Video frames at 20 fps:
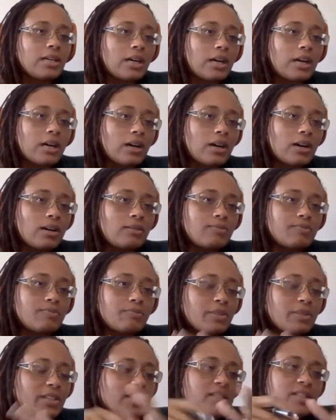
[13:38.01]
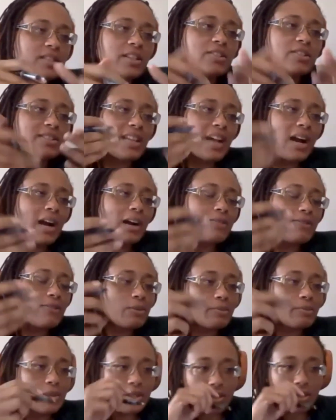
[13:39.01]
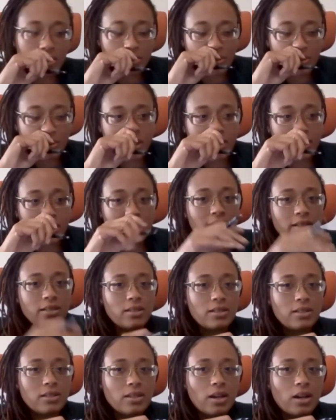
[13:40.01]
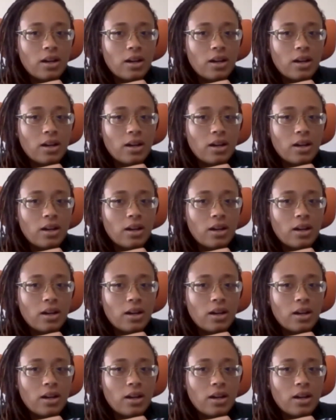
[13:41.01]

because they're not familiar with it,